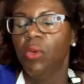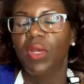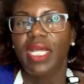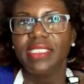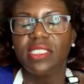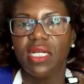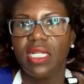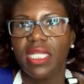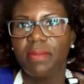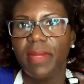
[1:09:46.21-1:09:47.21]
When I
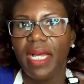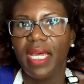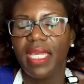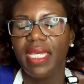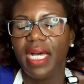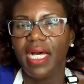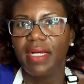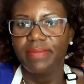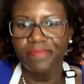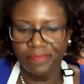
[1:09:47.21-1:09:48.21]
started my
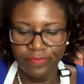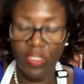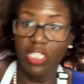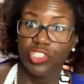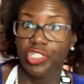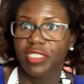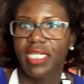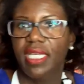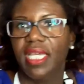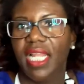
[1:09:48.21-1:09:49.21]
um,
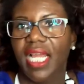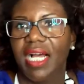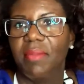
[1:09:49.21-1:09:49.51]
journey and I